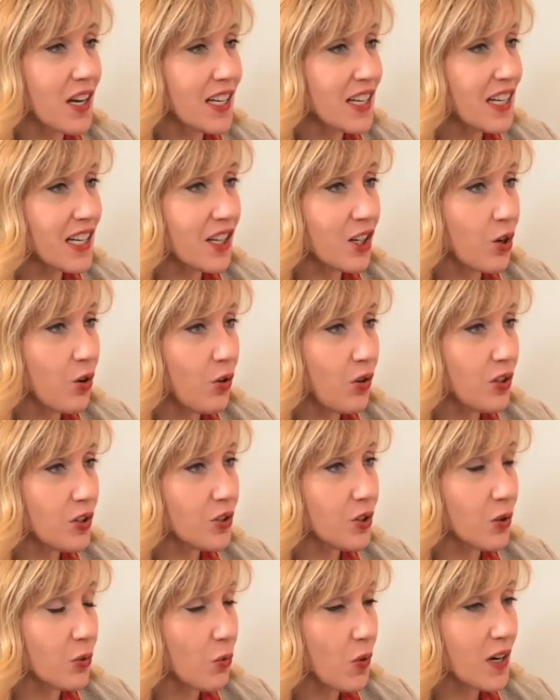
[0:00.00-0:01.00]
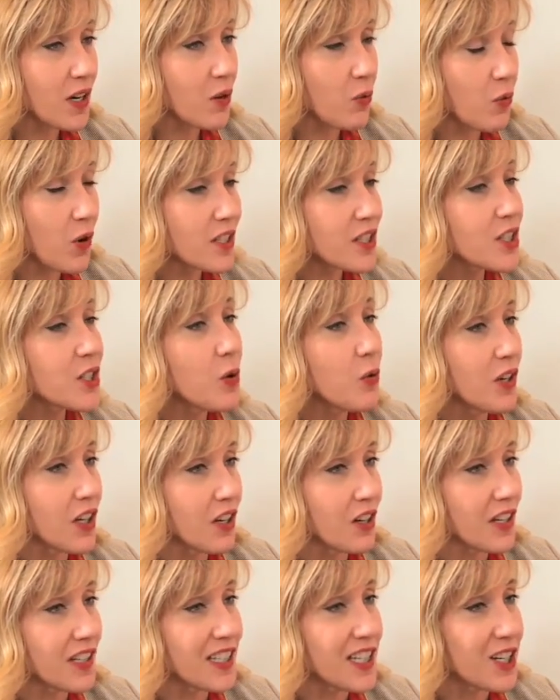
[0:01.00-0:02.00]
and hit gold, or what, what's going
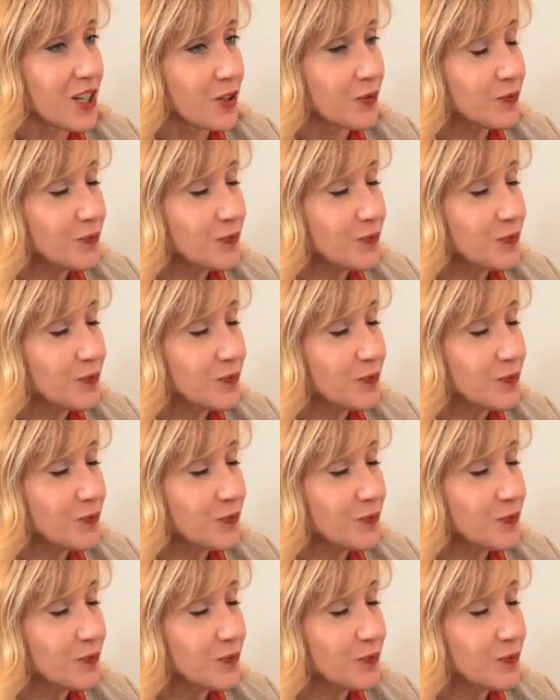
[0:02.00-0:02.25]
on here?